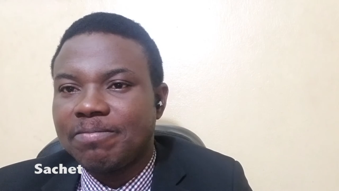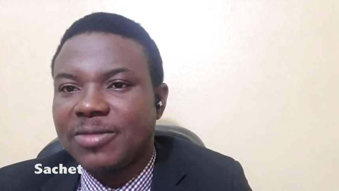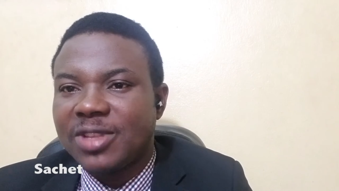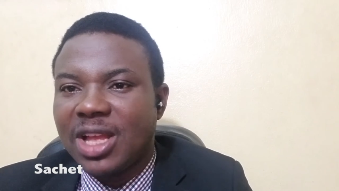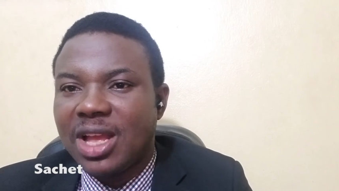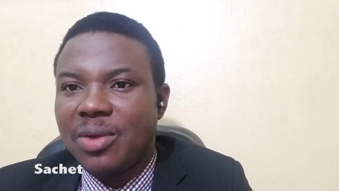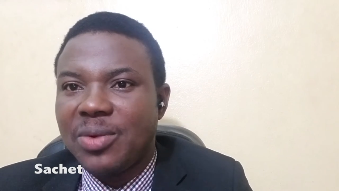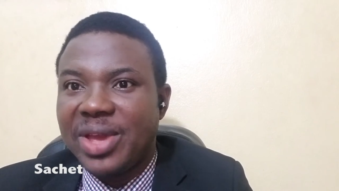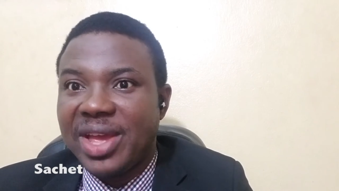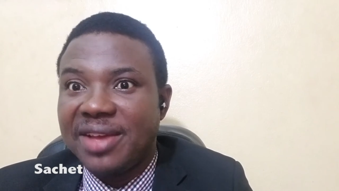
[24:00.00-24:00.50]

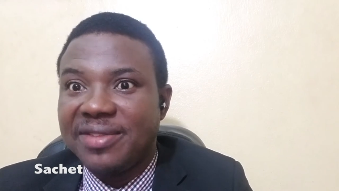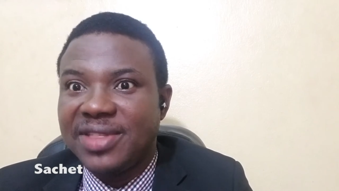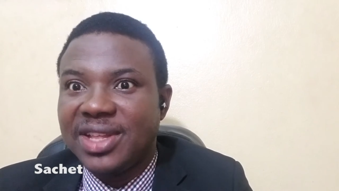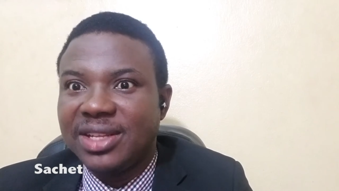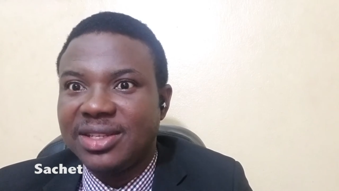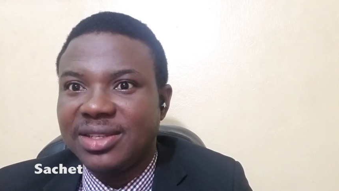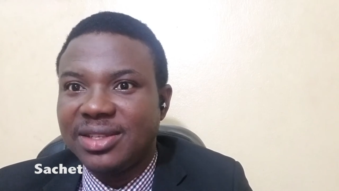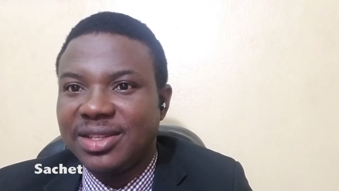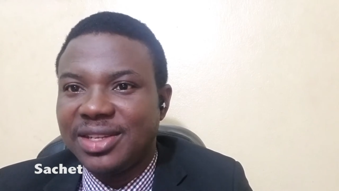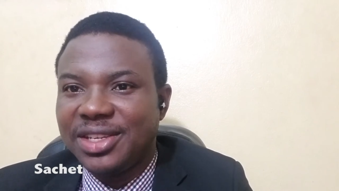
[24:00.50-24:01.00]
And we have that
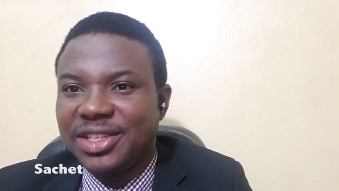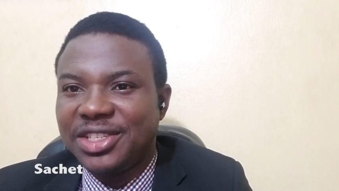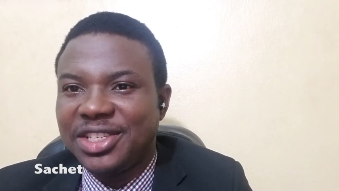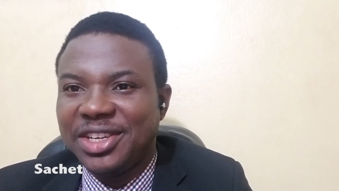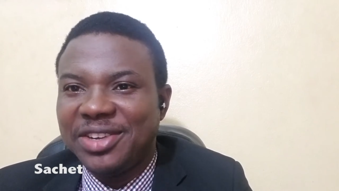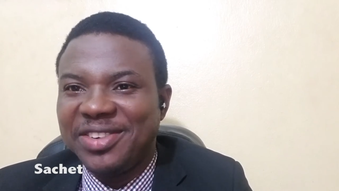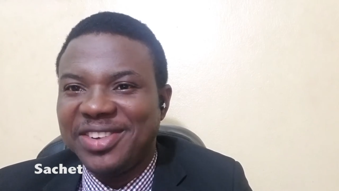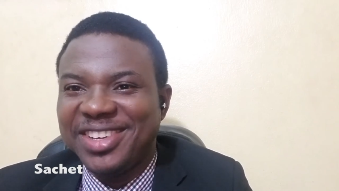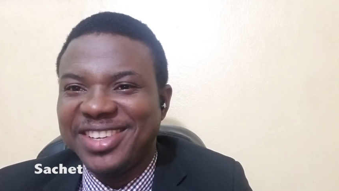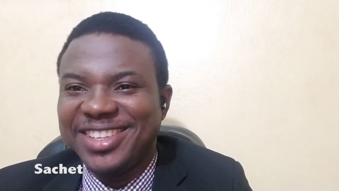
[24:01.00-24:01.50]
in
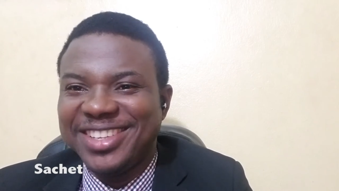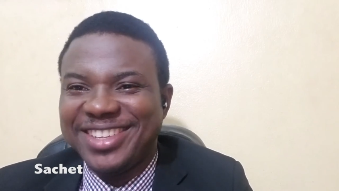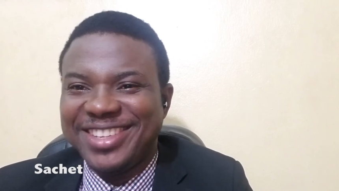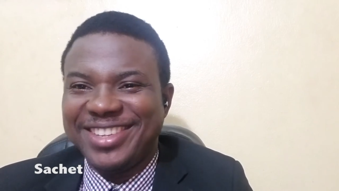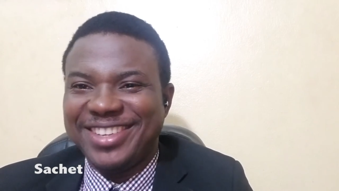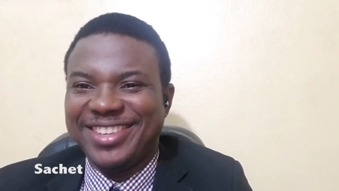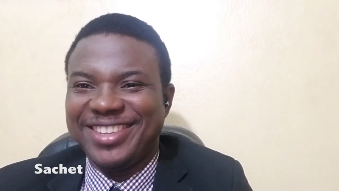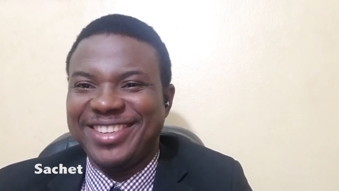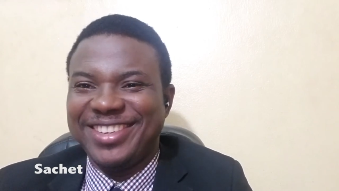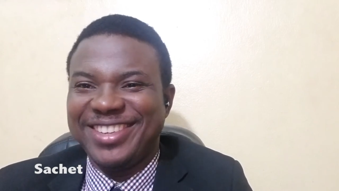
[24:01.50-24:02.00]
Nigeria.
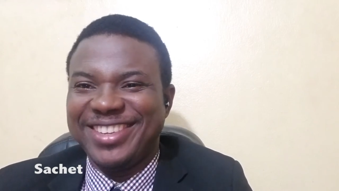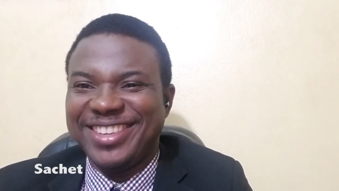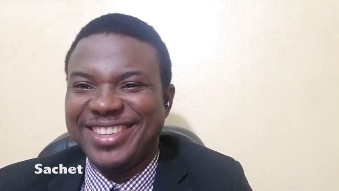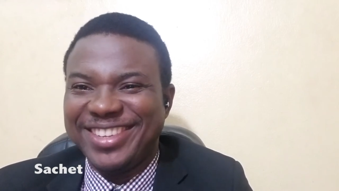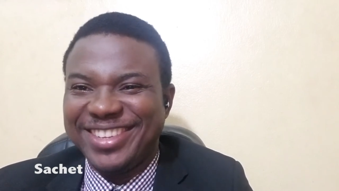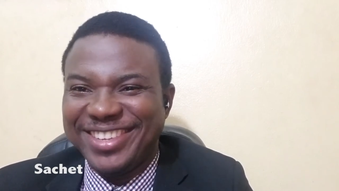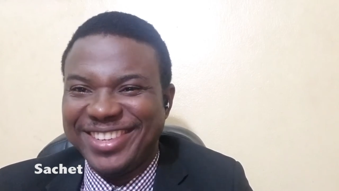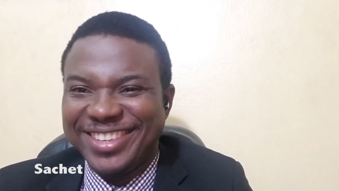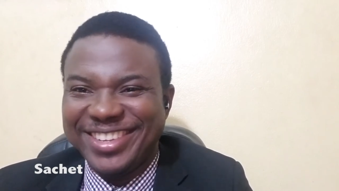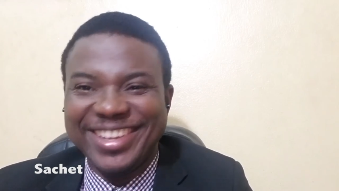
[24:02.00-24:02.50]

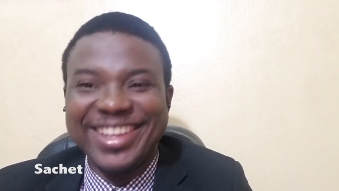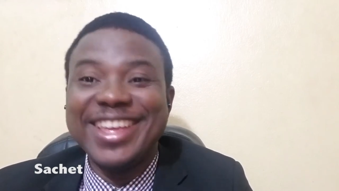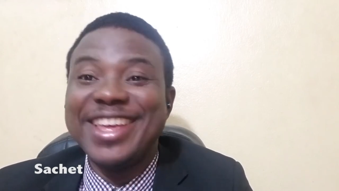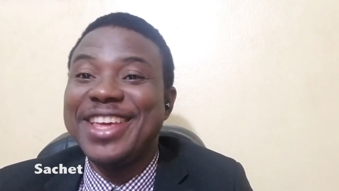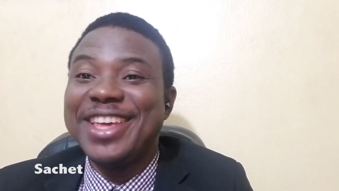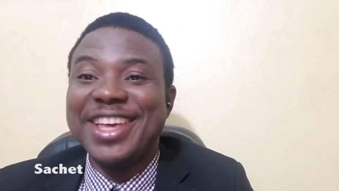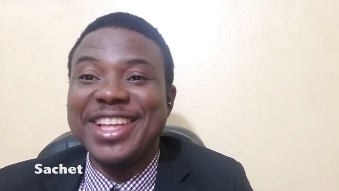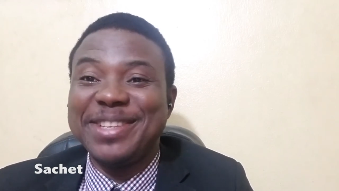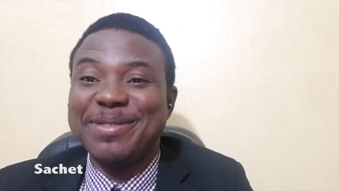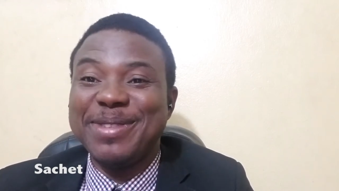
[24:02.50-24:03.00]

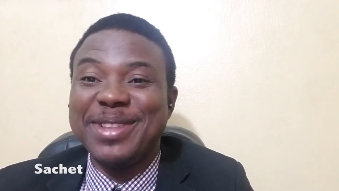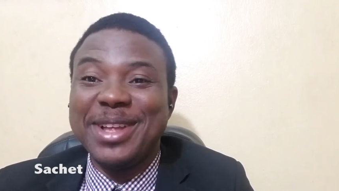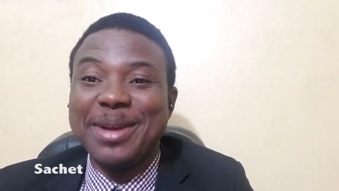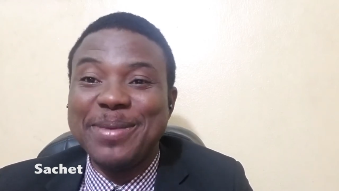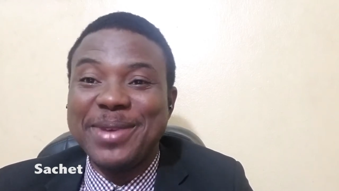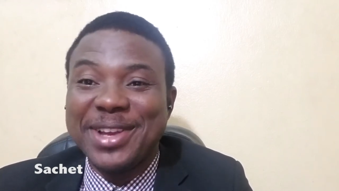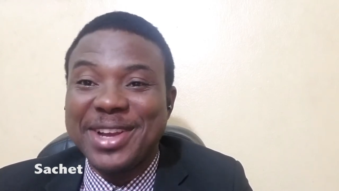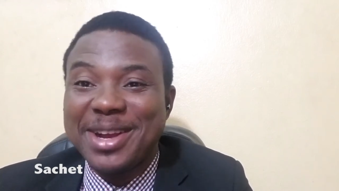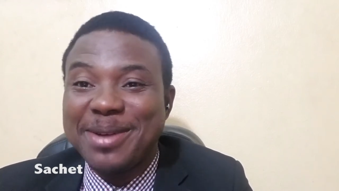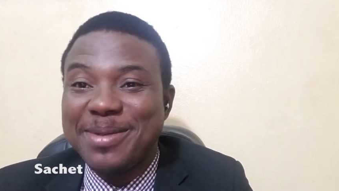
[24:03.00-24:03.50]
It may not be
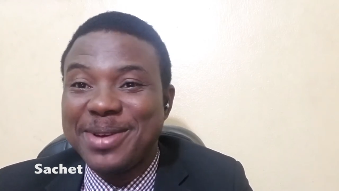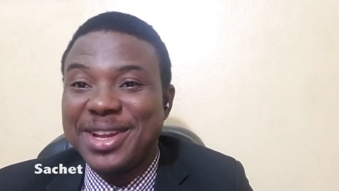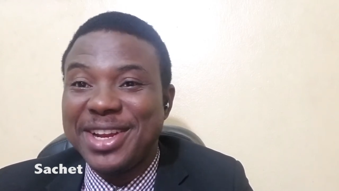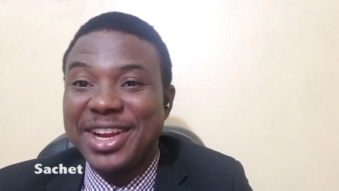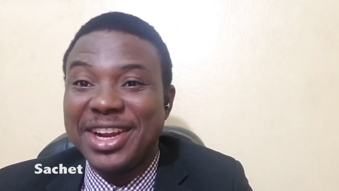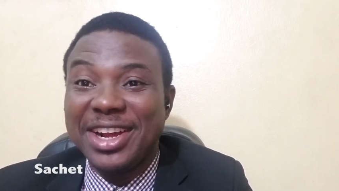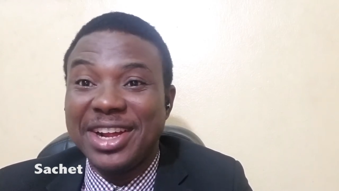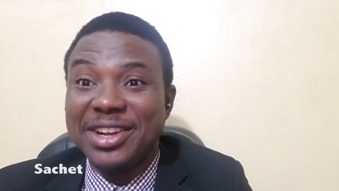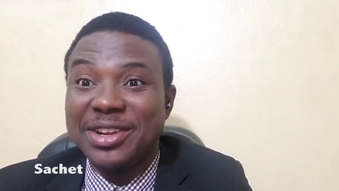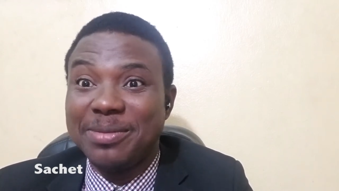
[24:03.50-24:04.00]
common in
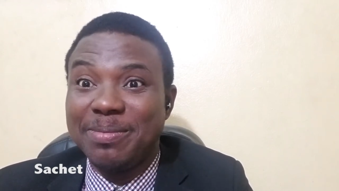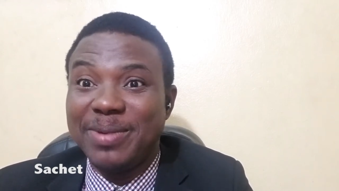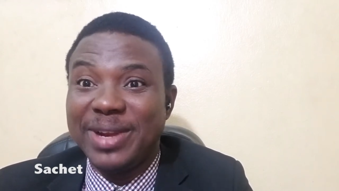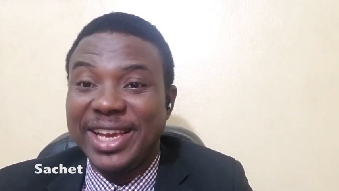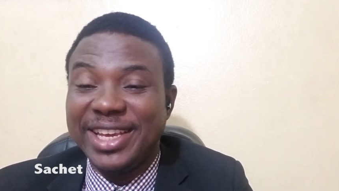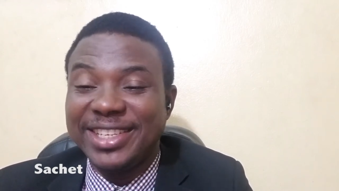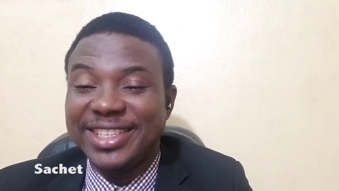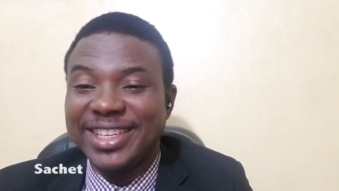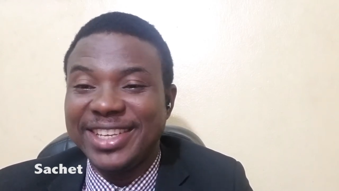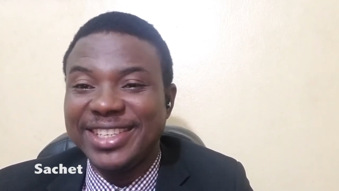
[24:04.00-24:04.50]
other
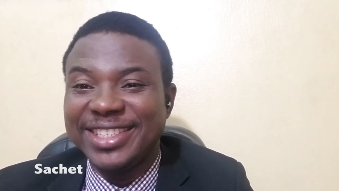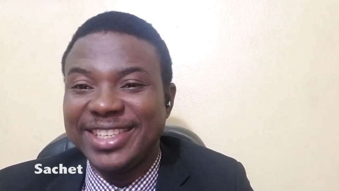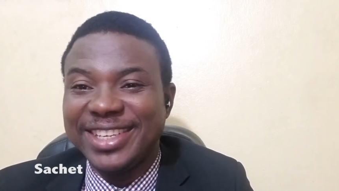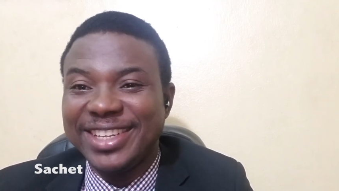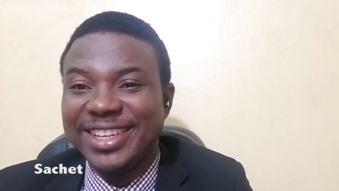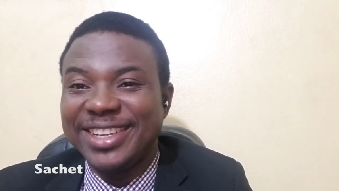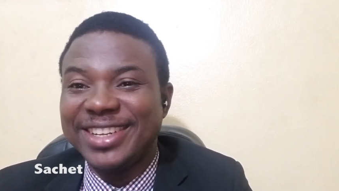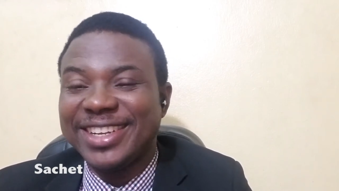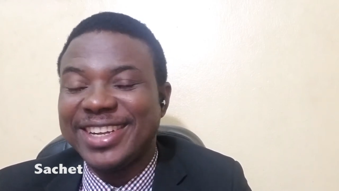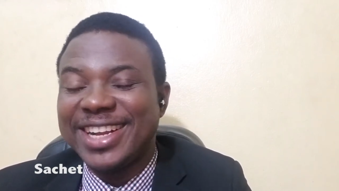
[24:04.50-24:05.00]
places, in
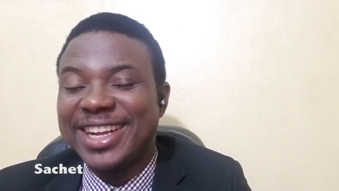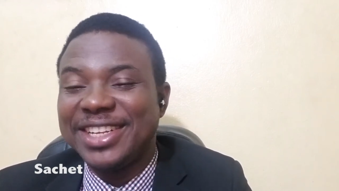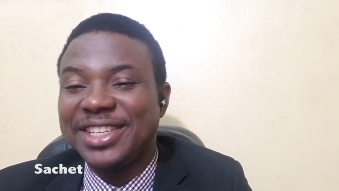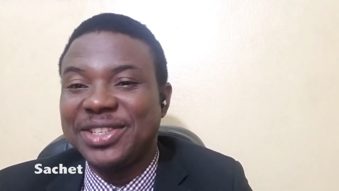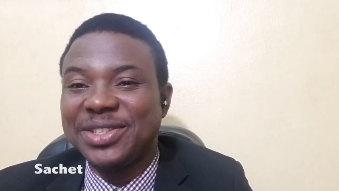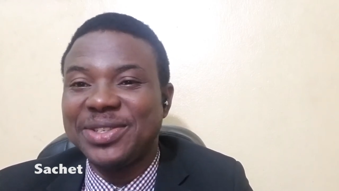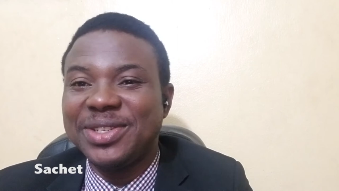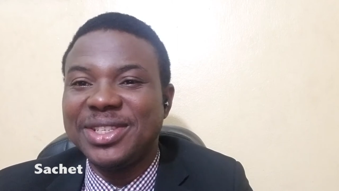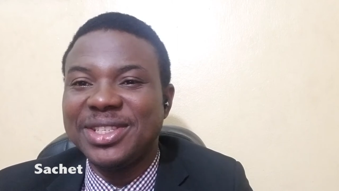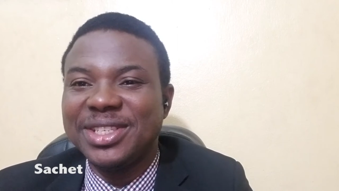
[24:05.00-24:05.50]
other
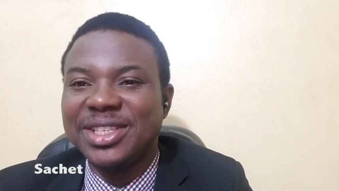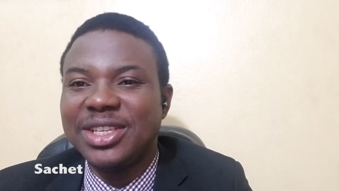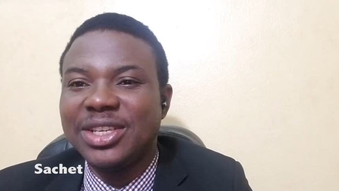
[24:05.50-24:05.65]
countries,